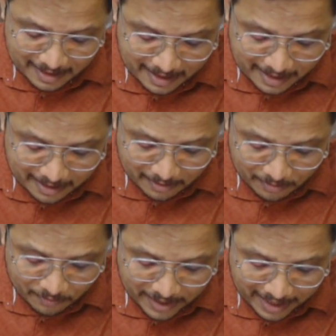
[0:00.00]
here
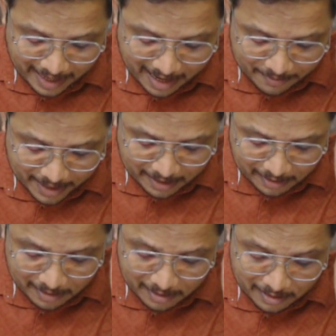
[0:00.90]
we are
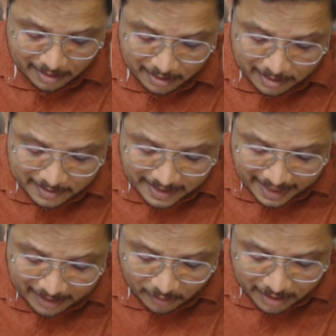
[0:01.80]
having
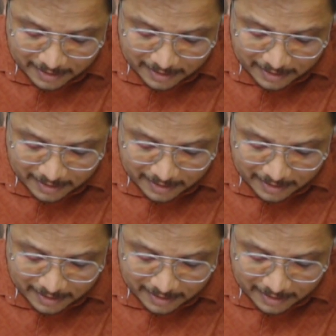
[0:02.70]
second order